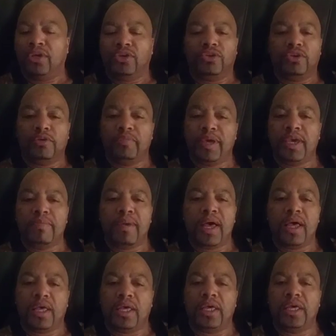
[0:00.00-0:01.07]
you'll be
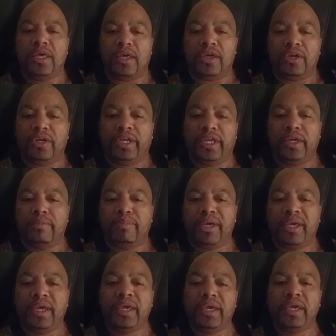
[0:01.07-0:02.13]
my
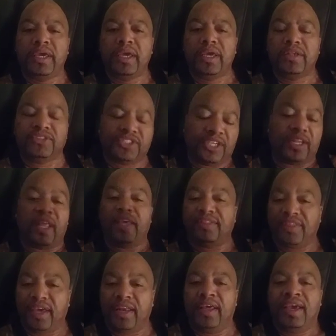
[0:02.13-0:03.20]
honeybee, shit
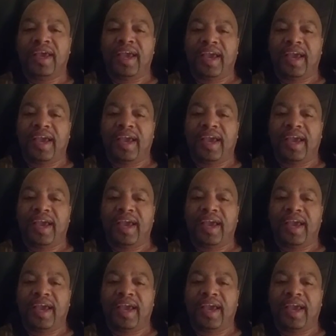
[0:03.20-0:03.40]
like that.